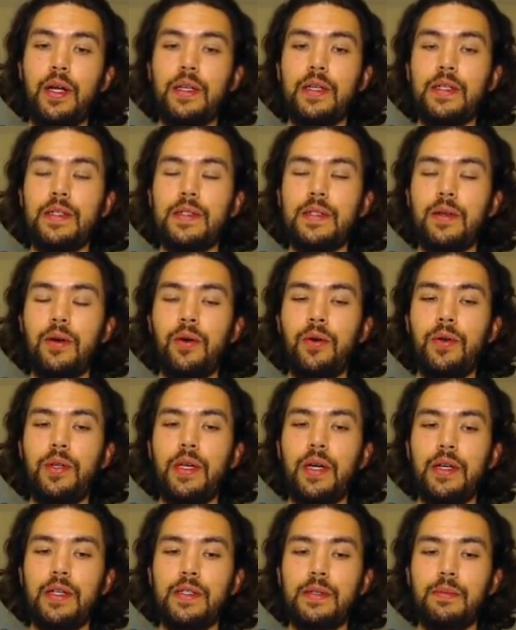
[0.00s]

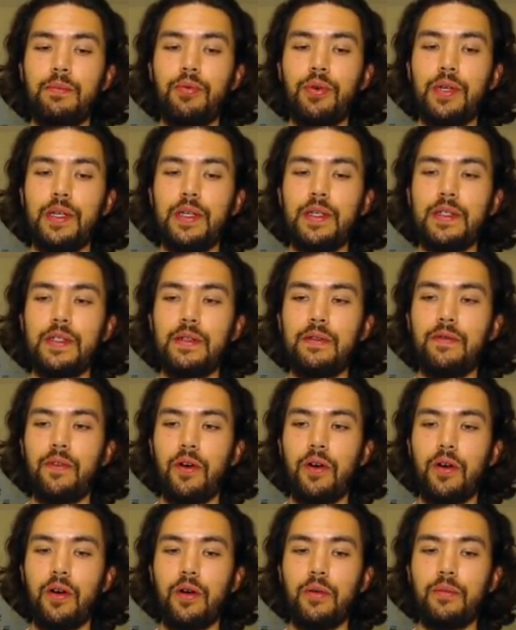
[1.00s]
is a pretty easy
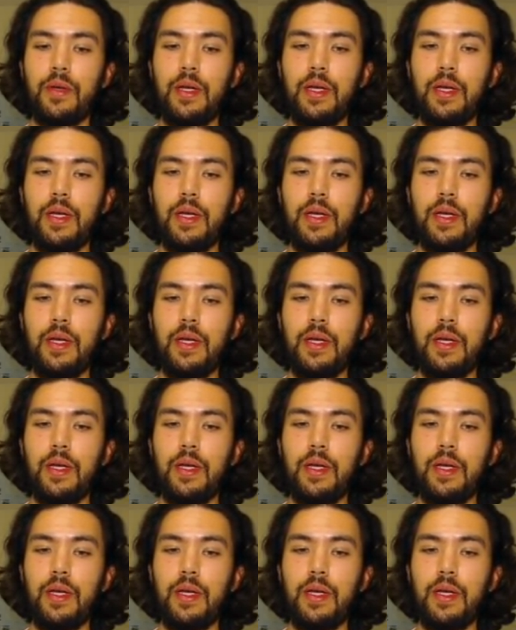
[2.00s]
farm.